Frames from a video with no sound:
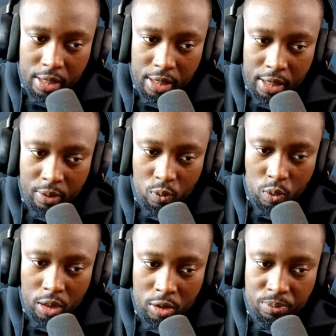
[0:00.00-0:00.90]
it
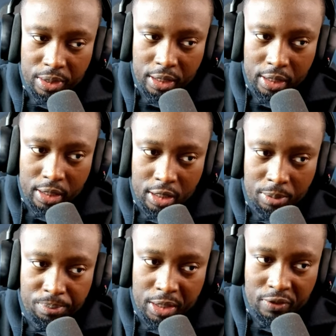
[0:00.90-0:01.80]
will be a
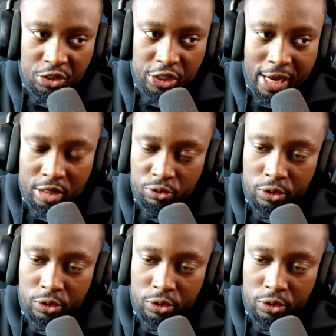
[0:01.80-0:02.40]
bit of a challenge